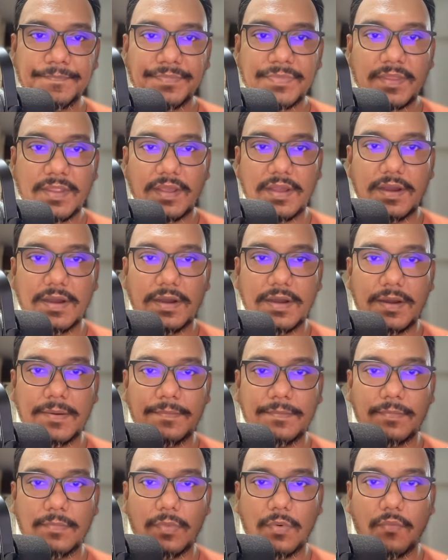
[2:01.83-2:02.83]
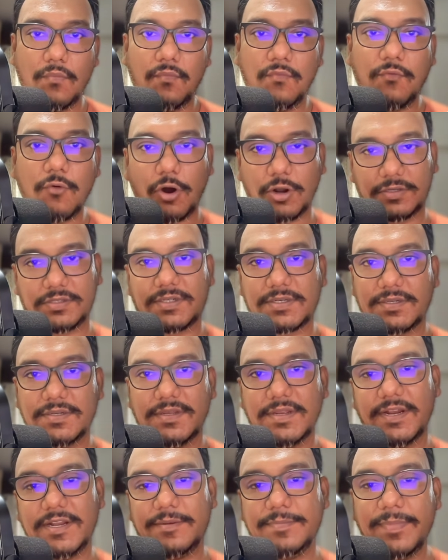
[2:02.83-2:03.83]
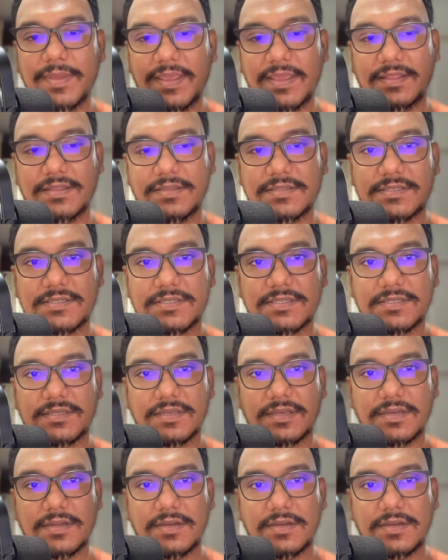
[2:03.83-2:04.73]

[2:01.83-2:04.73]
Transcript: what it means